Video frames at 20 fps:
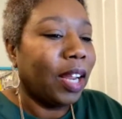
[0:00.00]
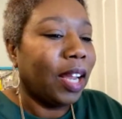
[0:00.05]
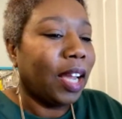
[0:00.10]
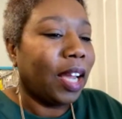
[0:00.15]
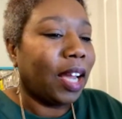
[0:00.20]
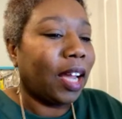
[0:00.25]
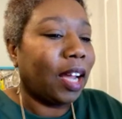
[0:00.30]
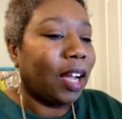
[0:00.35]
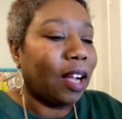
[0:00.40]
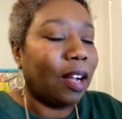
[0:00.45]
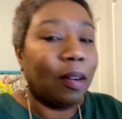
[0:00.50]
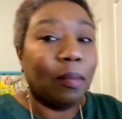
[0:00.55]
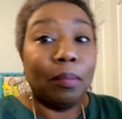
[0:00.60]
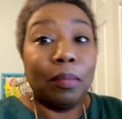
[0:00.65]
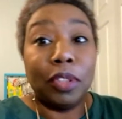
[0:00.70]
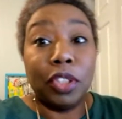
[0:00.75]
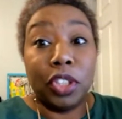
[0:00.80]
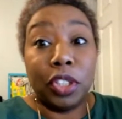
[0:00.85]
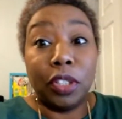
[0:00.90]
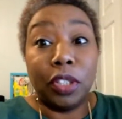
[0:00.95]
Um,
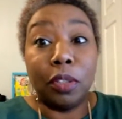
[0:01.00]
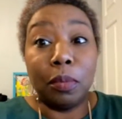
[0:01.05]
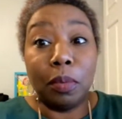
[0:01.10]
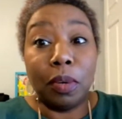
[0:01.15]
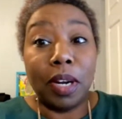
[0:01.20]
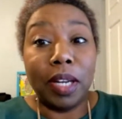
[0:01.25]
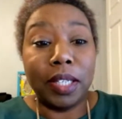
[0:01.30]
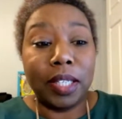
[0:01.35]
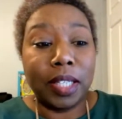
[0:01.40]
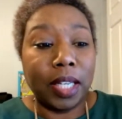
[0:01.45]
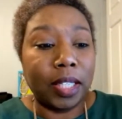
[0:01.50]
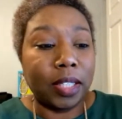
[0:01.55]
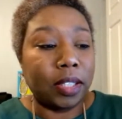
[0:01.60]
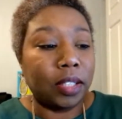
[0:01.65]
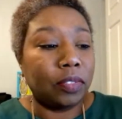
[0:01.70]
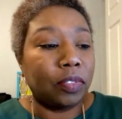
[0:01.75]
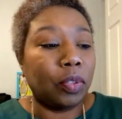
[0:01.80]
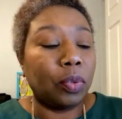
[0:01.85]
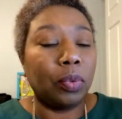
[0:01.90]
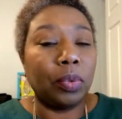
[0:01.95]
share the broadcast,
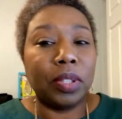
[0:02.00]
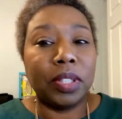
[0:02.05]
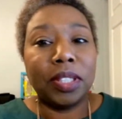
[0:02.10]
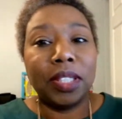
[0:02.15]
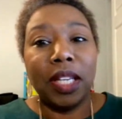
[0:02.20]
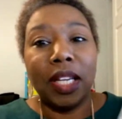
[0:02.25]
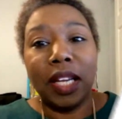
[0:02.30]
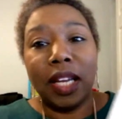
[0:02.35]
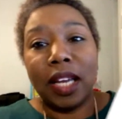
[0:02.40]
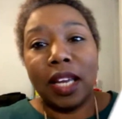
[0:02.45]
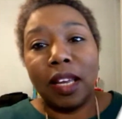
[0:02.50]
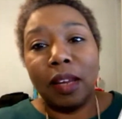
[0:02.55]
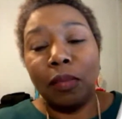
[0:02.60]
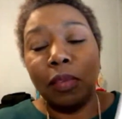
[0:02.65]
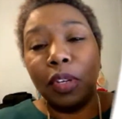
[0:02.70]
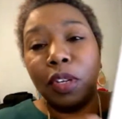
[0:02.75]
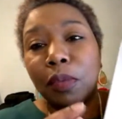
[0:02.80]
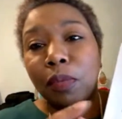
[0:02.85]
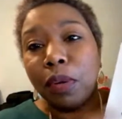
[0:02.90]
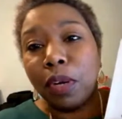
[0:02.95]
of course. Um, you
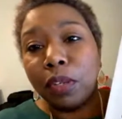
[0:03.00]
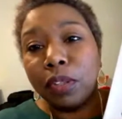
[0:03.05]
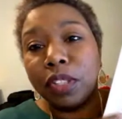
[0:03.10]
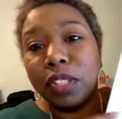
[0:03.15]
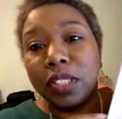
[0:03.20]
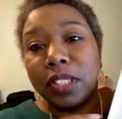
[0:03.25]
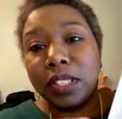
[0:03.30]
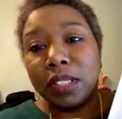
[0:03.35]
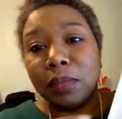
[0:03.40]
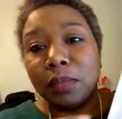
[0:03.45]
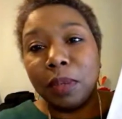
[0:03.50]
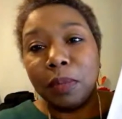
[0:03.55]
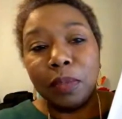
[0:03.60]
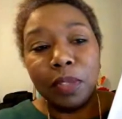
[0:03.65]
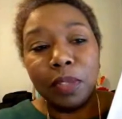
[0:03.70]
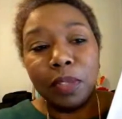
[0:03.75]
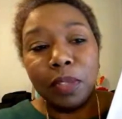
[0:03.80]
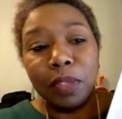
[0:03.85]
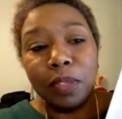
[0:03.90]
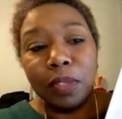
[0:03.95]
can purchase my
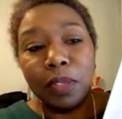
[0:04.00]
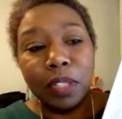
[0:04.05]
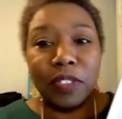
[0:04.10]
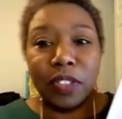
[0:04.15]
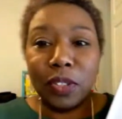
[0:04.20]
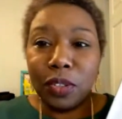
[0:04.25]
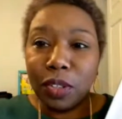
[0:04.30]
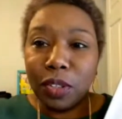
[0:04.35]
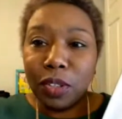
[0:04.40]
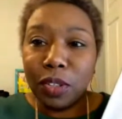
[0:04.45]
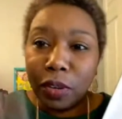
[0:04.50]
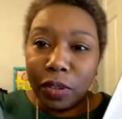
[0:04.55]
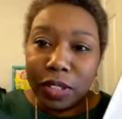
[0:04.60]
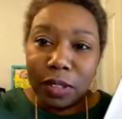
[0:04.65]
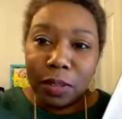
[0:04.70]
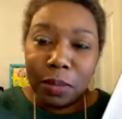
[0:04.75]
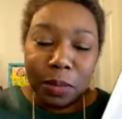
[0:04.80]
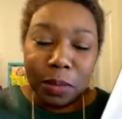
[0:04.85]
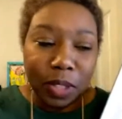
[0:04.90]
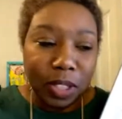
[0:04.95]
book, Love the New
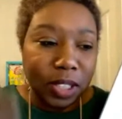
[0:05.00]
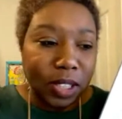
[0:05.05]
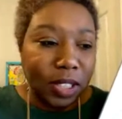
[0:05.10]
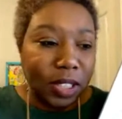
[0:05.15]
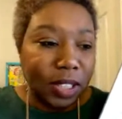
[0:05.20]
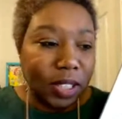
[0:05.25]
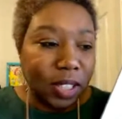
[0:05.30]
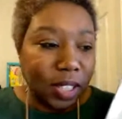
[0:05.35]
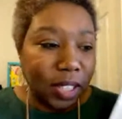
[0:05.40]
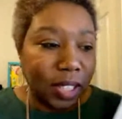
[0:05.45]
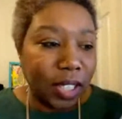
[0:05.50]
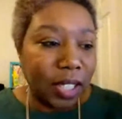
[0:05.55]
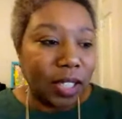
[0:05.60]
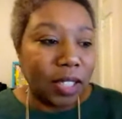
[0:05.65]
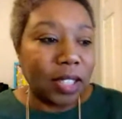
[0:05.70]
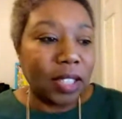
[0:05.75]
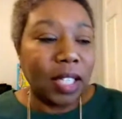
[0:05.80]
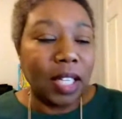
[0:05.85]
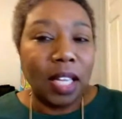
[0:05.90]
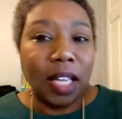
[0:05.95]
Currency, which is
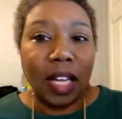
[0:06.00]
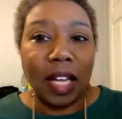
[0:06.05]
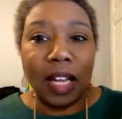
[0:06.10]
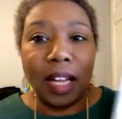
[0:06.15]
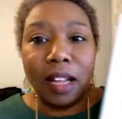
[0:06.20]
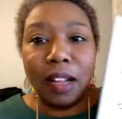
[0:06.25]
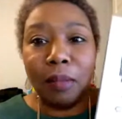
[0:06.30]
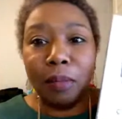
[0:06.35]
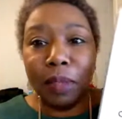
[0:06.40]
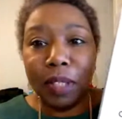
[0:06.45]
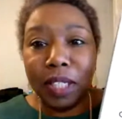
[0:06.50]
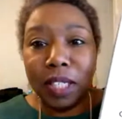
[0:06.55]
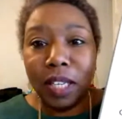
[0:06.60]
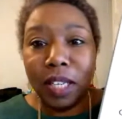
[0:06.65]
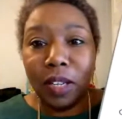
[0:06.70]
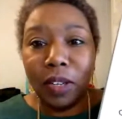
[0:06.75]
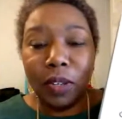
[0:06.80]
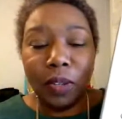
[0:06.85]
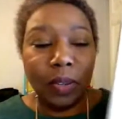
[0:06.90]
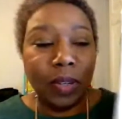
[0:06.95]
linked um,
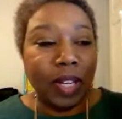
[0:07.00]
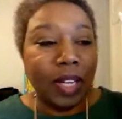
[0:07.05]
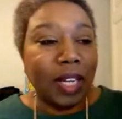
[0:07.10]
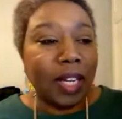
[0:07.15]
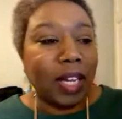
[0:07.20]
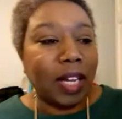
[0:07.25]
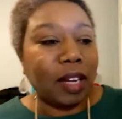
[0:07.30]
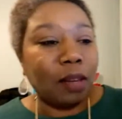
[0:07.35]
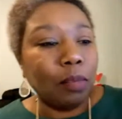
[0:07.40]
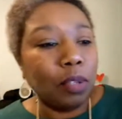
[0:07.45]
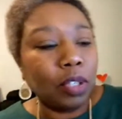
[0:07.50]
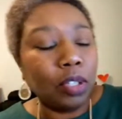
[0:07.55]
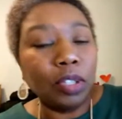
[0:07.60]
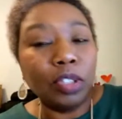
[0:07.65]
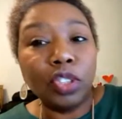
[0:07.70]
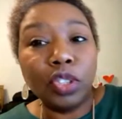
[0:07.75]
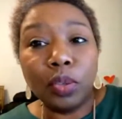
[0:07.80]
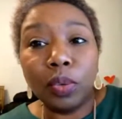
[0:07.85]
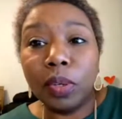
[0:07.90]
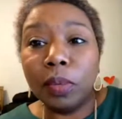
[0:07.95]
below. Um, you can
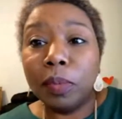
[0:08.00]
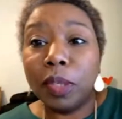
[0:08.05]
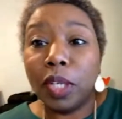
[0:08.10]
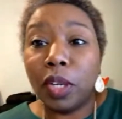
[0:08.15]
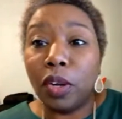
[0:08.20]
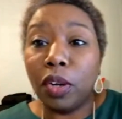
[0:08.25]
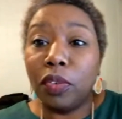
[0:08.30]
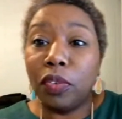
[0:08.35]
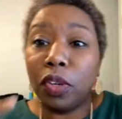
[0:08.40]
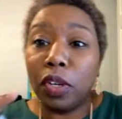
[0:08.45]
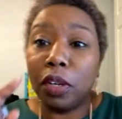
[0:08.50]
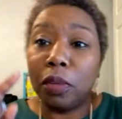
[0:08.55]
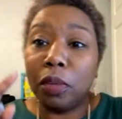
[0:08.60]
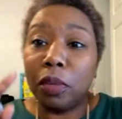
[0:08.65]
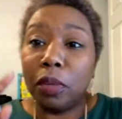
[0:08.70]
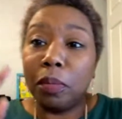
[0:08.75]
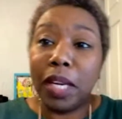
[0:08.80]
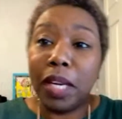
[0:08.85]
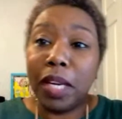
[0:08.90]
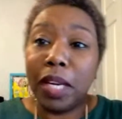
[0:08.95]
join me over on
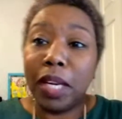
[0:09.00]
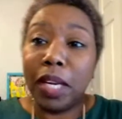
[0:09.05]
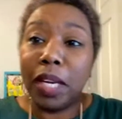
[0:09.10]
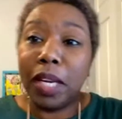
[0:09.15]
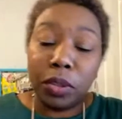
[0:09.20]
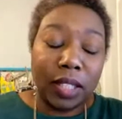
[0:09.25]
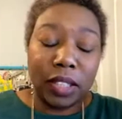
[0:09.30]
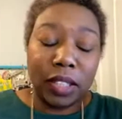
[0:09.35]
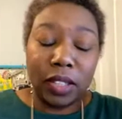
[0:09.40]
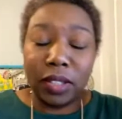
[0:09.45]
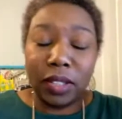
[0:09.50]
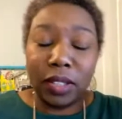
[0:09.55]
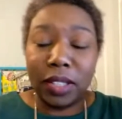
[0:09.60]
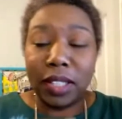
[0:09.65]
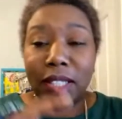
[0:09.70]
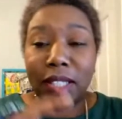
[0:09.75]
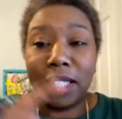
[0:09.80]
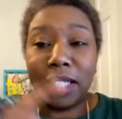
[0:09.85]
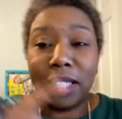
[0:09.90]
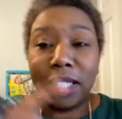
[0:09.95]
Patreon so that I
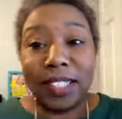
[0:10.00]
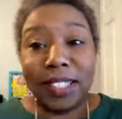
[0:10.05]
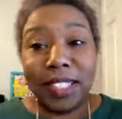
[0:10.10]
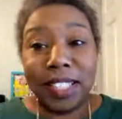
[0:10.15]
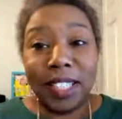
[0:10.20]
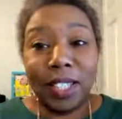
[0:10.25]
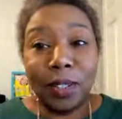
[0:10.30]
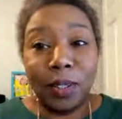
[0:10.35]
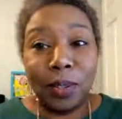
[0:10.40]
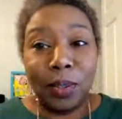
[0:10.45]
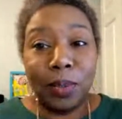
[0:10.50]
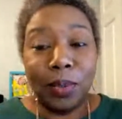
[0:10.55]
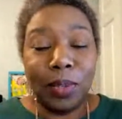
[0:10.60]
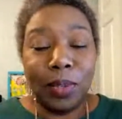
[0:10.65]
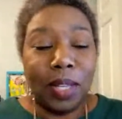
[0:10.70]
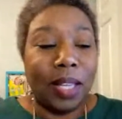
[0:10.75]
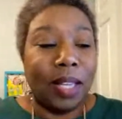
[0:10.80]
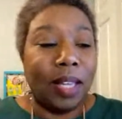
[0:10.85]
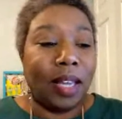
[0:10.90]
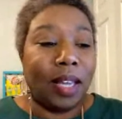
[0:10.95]
can continue
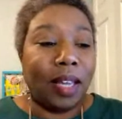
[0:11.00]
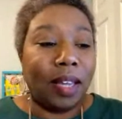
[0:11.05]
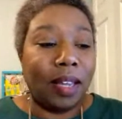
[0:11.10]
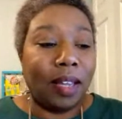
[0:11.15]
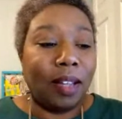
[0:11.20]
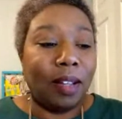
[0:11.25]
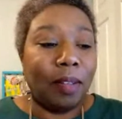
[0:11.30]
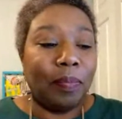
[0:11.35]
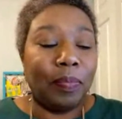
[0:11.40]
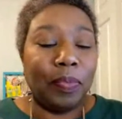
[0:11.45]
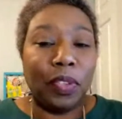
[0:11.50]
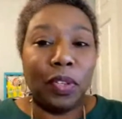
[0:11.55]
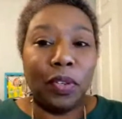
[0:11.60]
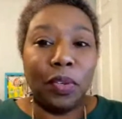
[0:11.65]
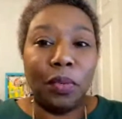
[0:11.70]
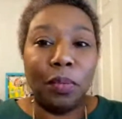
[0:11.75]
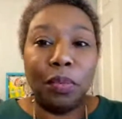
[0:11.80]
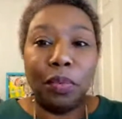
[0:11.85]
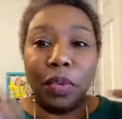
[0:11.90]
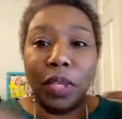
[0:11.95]
um, to
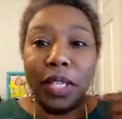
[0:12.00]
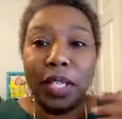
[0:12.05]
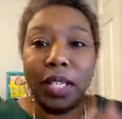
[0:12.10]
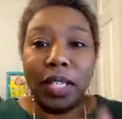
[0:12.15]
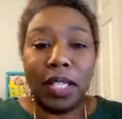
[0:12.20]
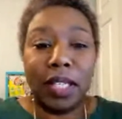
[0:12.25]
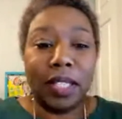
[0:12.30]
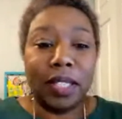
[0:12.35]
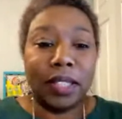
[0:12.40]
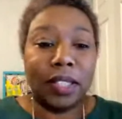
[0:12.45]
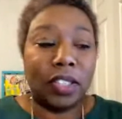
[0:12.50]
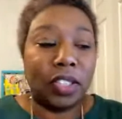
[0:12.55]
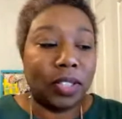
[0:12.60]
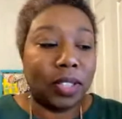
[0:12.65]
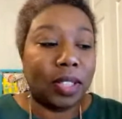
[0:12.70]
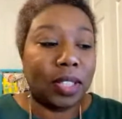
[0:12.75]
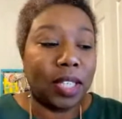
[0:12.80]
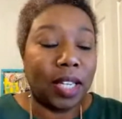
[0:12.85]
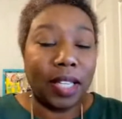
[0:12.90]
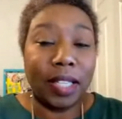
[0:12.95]
bring guests
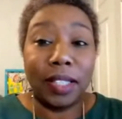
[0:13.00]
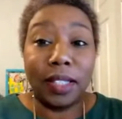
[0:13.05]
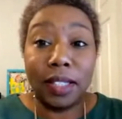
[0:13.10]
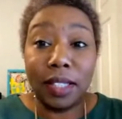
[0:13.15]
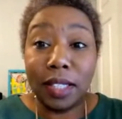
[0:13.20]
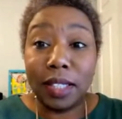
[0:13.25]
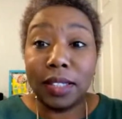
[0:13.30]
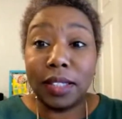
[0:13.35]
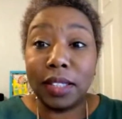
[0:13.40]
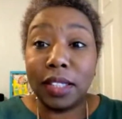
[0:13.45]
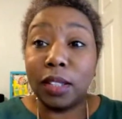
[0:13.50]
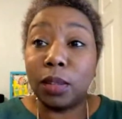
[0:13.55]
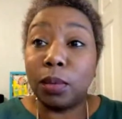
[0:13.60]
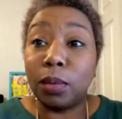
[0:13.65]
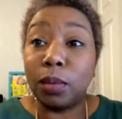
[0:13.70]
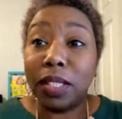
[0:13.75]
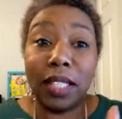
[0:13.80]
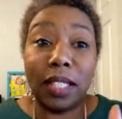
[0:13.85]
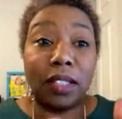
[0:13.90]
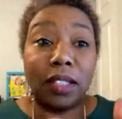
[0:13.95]
just like this, as
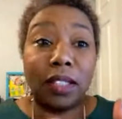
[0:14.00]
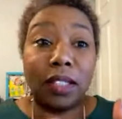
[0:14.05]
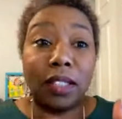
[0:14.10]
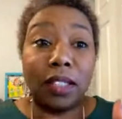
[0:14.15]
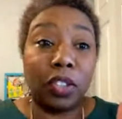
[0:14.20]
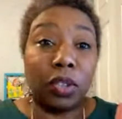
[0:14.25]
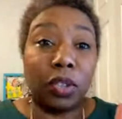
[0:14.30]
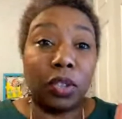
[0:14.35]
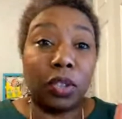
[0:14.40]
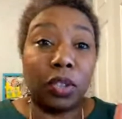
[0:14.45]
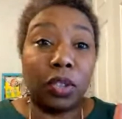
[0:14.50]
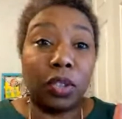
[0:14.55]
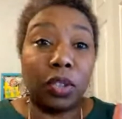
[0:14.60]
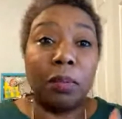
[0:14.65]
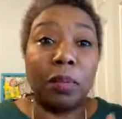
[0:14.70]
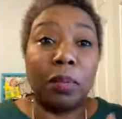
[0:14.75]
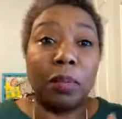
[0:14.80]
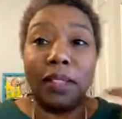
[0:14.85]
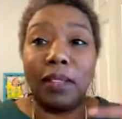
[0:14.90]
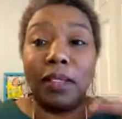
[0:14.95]
well as hitting the join
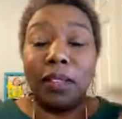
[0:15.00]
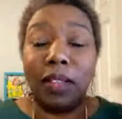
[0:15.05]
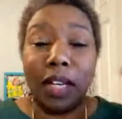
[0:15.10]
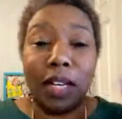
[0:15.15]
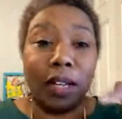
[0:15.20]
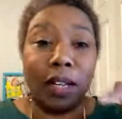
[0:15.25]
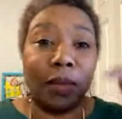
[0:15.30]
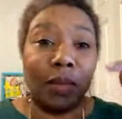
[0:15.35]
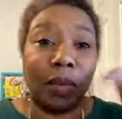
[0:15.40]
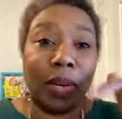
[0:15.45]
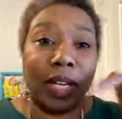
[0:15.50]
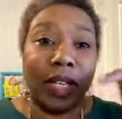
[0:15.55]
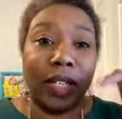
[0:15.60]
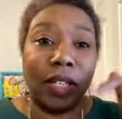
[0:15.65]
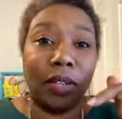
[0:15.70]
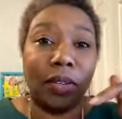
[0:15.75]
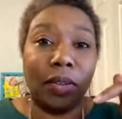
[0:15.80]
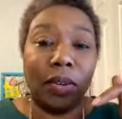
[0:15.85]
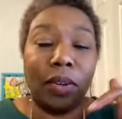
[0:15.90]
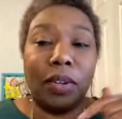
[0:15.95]
button uh, right
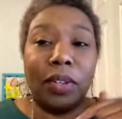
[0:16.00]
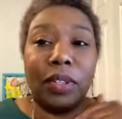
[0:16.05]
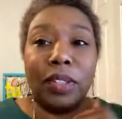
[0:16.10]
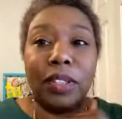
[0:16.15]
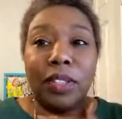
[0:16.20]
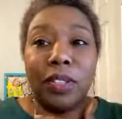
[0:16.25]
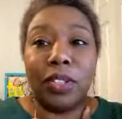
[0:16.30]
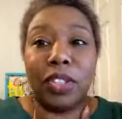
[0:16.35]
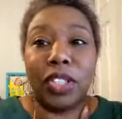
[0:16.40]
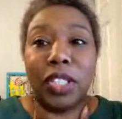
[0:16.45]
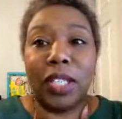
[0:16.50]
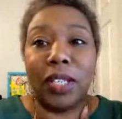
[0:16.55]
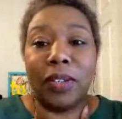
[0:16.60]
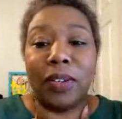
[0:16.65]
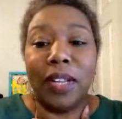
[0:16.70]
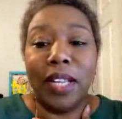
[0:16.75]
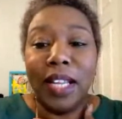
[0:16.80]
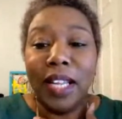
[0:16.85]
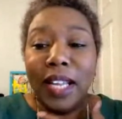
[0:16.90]
here on your channel.